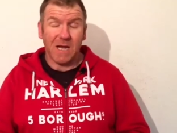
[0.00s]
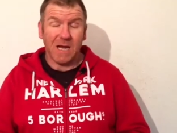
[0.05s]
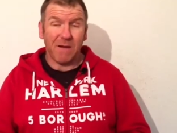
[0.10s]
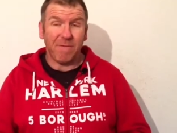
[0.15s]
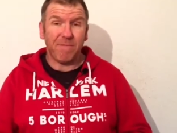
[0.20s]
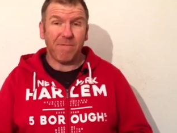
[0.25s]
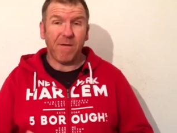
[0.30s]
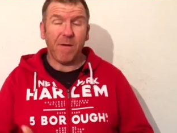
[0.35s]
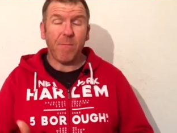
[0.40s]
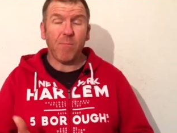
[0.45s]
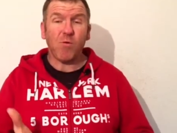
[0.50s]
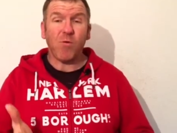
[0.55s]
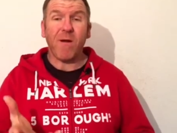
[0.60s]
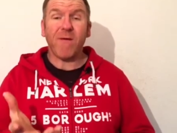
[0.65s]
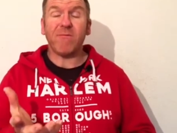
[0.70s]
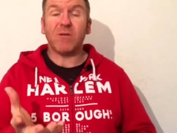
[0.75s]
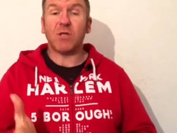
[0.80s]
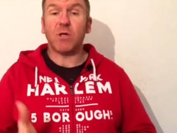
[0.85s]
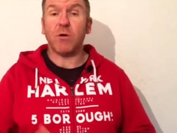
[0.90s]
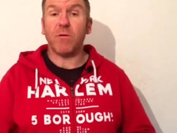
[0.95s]
In
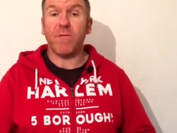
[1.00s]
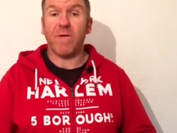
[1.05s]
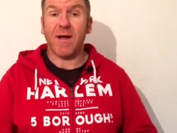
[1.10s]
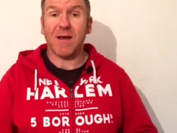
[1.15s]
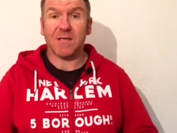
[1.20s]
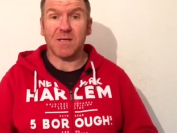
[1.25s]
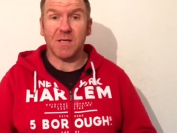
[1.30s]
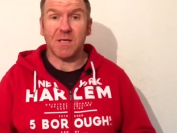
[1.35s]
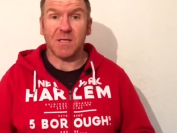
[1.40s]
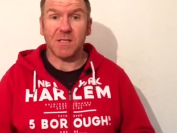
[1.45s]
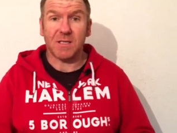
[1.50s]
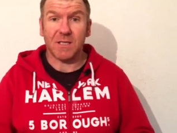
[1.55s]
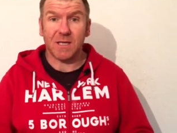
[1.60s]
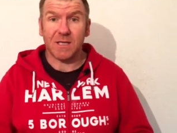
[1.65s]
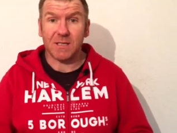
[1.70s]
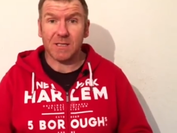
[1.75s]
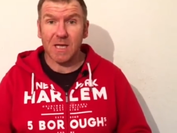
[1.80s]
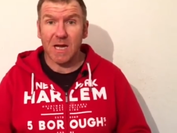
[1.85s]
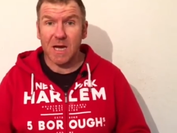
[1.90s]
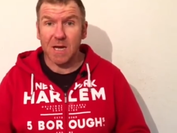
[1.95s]
February
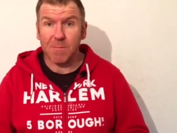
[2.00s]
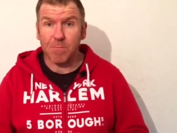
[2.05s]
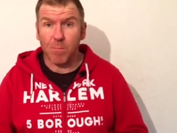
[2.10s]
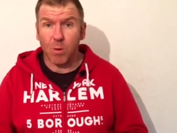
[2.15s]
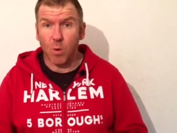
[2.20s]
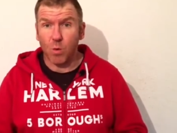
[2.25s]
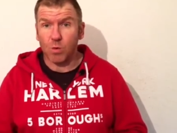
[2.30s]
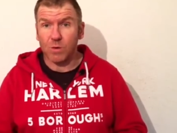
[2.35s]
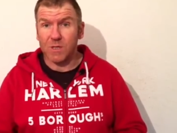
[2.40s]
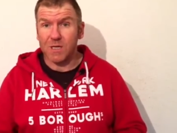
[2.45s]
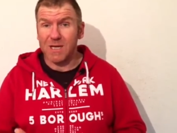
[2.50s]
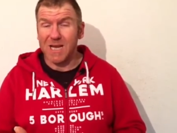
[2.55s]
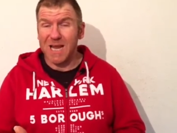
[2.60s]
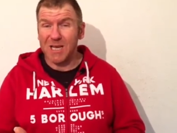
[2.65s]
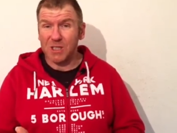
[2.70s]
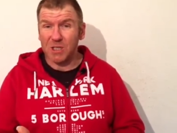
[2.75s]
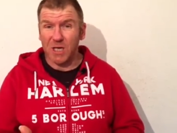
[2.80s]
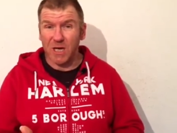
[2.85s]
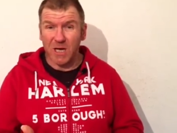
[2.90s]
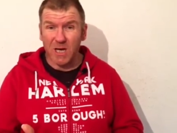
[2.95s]
2016, Paul
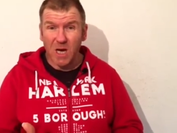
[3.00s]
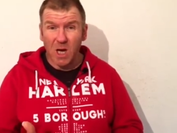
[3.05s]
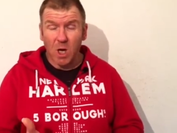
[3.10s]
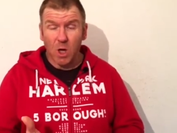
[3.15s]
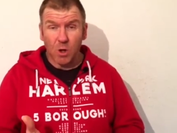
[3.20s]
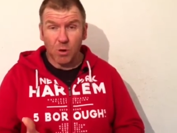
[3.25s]
Danashi,